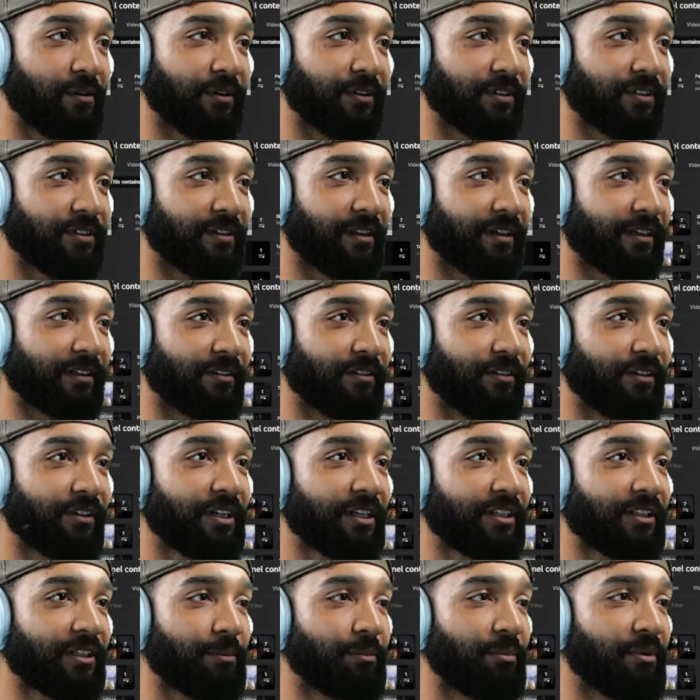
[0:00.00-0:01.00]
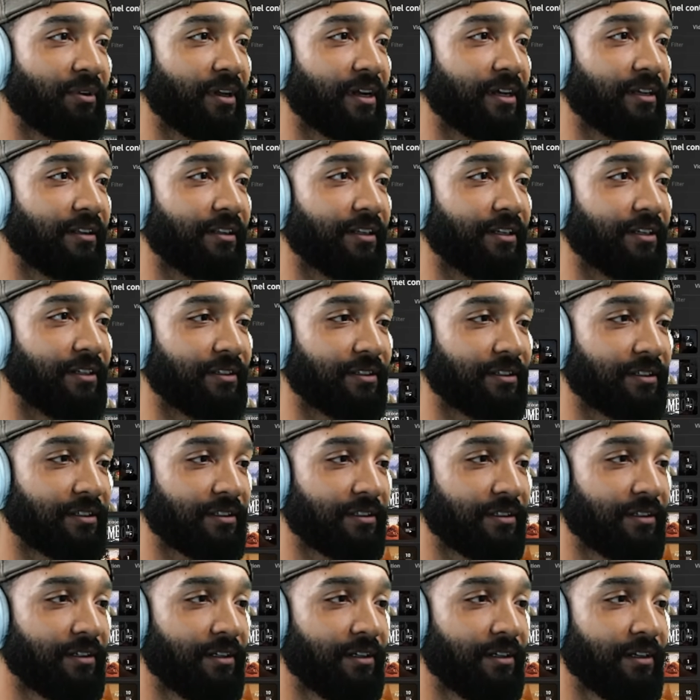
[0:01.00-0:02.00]
It's like look at the
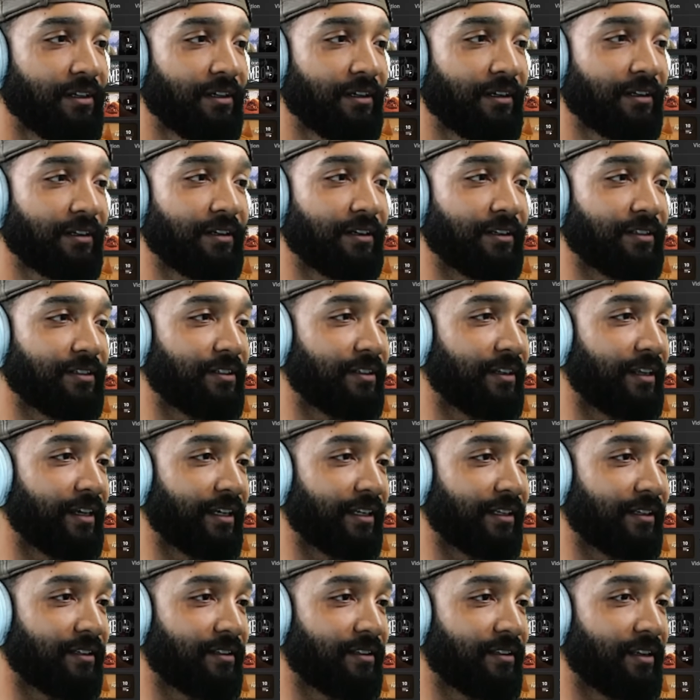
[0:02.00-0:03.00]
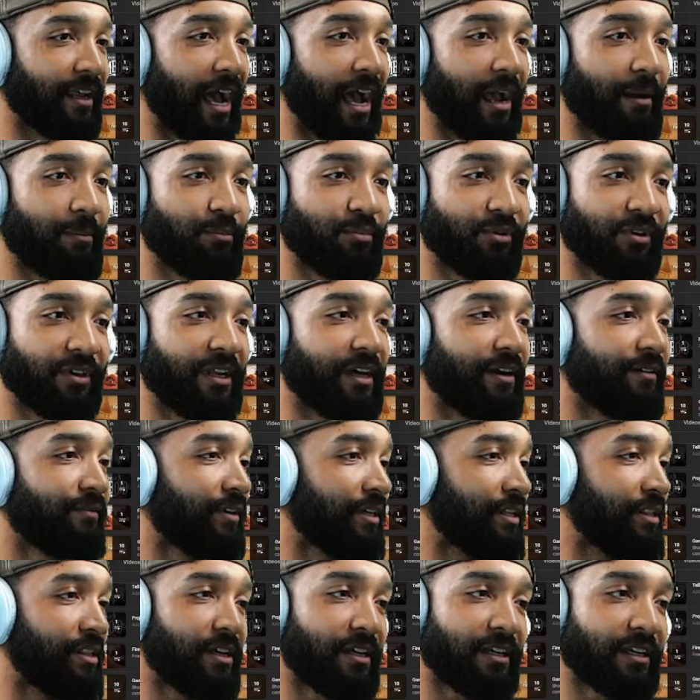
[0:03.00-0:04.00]
playlists, because like I put
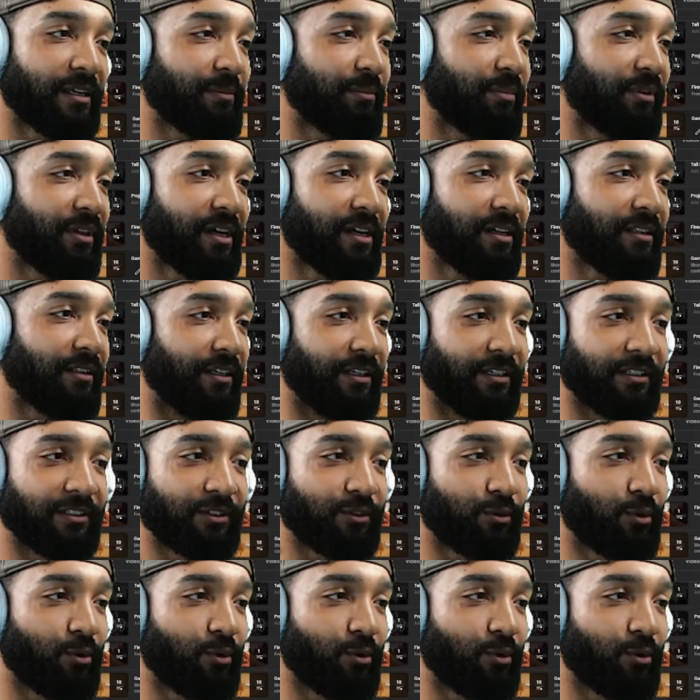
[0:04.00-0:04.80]
everything in playlists.